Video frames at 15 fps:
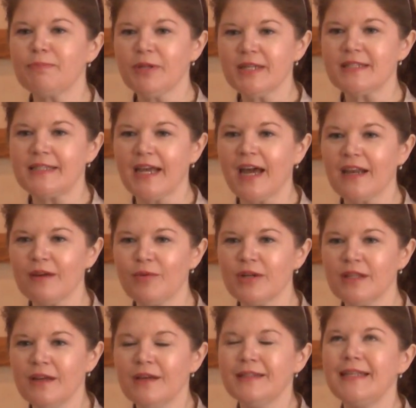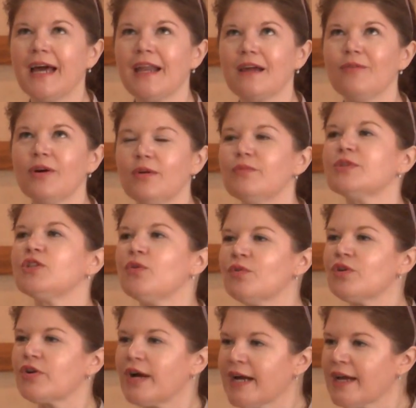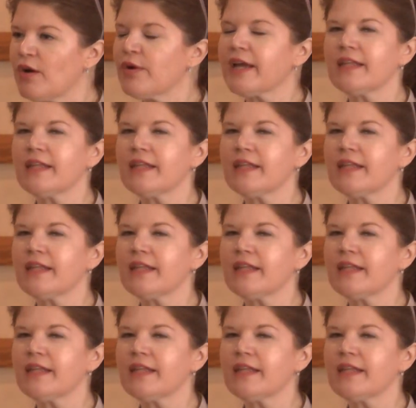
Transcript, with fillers: Please, Dad, I want, Dad, I want don't cry.